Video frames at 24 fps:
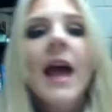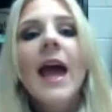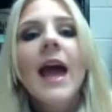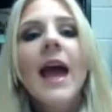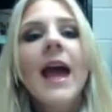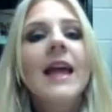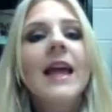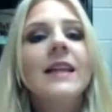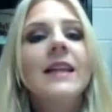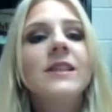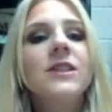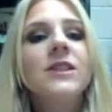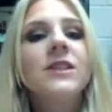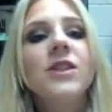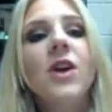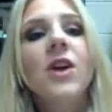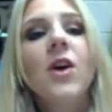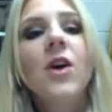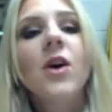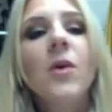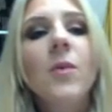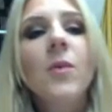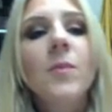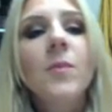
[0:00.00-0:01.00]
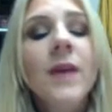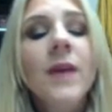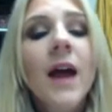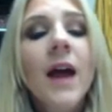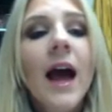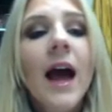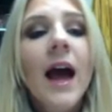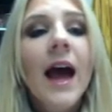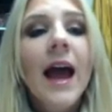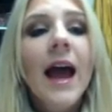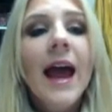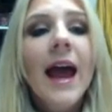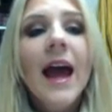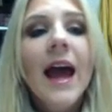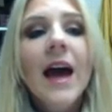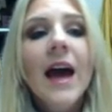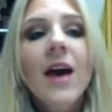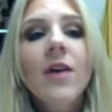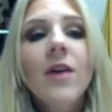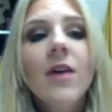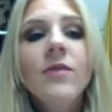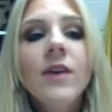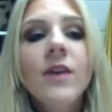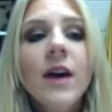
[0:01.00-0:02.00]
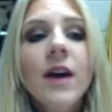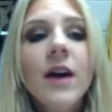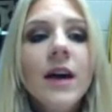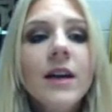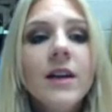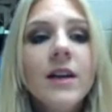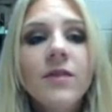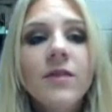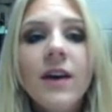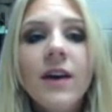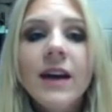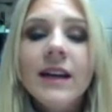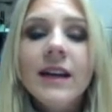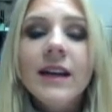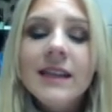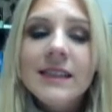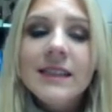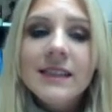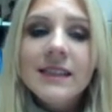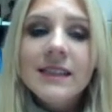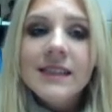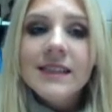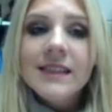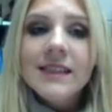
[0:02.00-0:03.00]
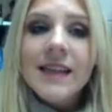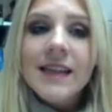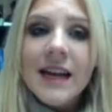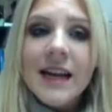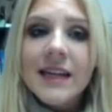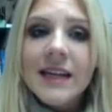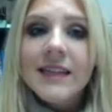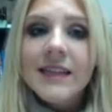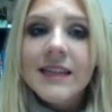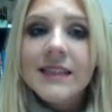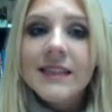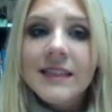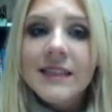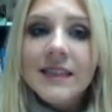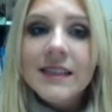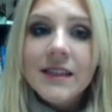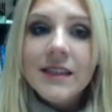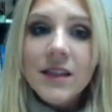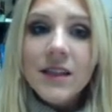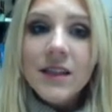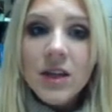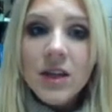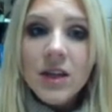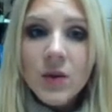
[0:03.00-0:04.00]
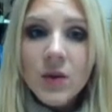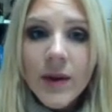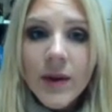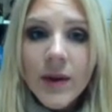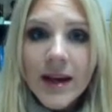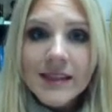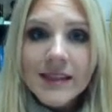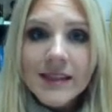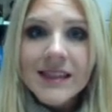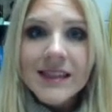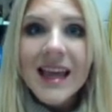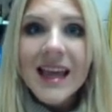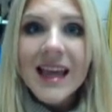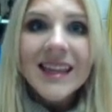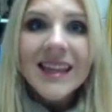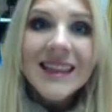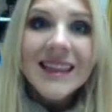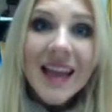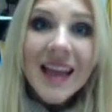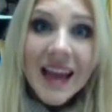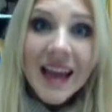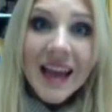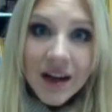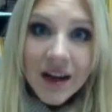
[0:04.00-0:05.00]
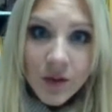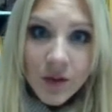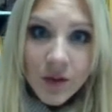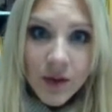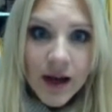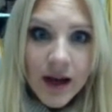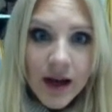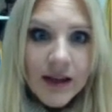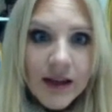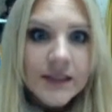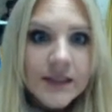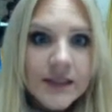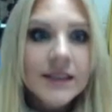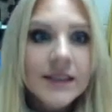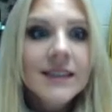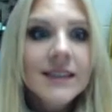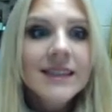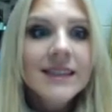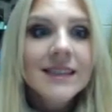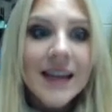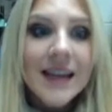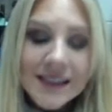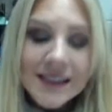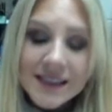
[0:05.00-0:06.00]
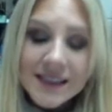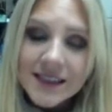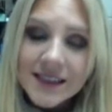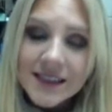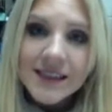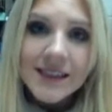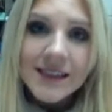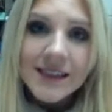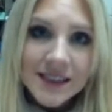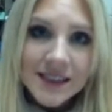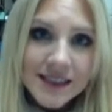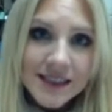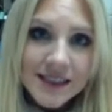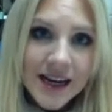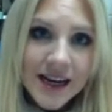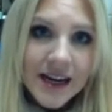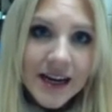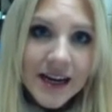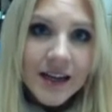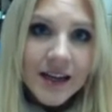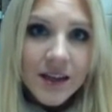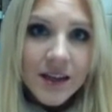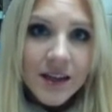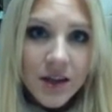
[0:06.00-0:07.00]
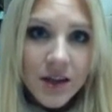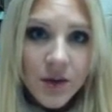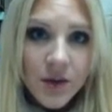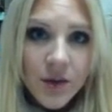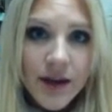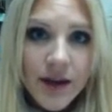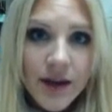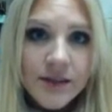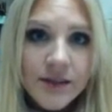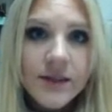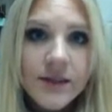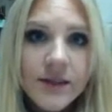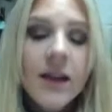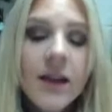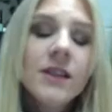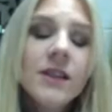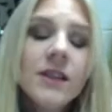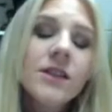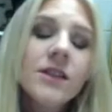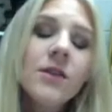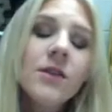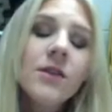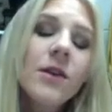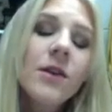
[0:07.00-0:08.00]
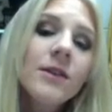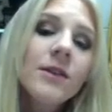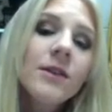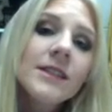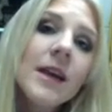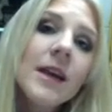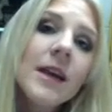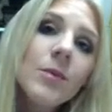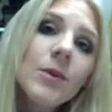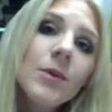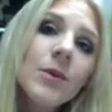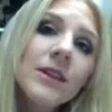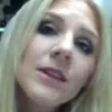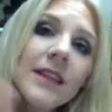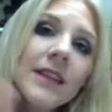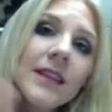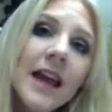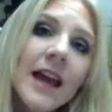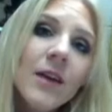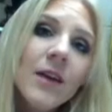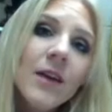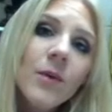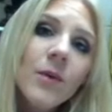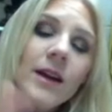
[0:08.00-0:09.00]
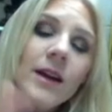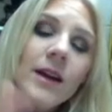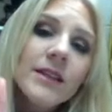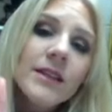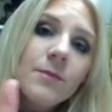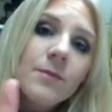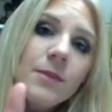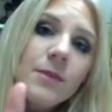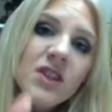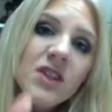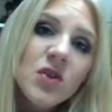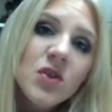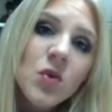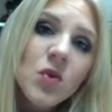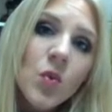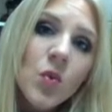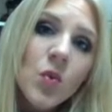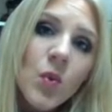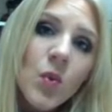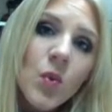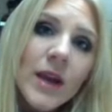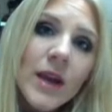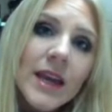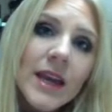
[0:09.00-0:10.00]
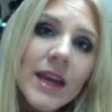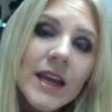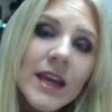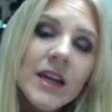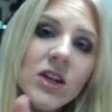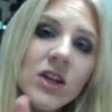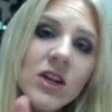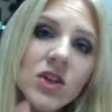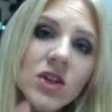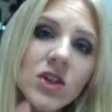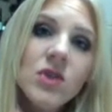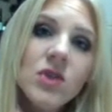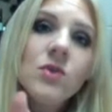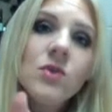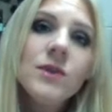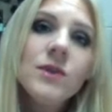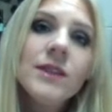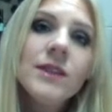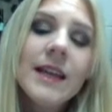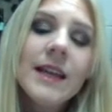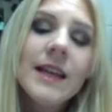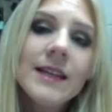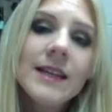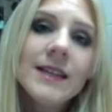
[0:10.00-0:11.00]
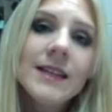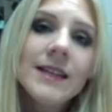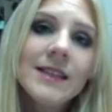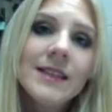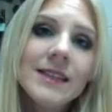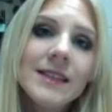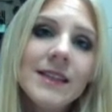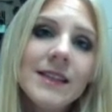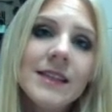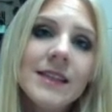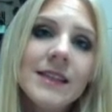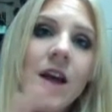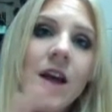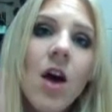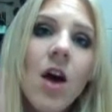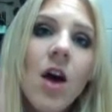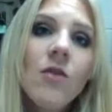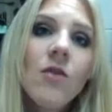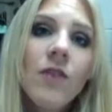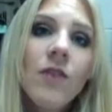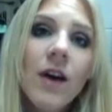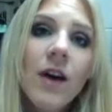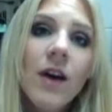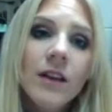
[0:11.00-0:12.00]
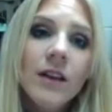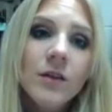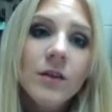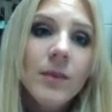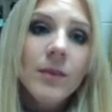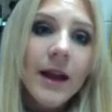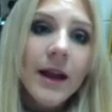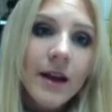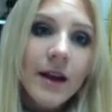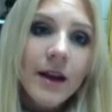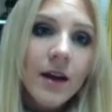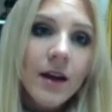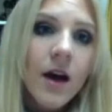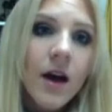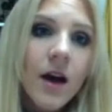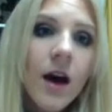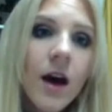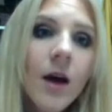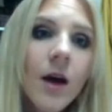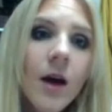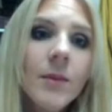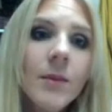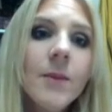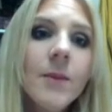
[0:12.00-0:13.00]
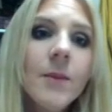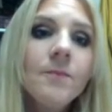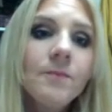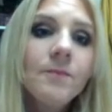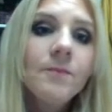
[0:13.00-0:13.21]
And so I have Nevada is a state in the U.S. Likewise, Texas is a state in the U.S. So notice I put likewise between two sentences followed by a comma.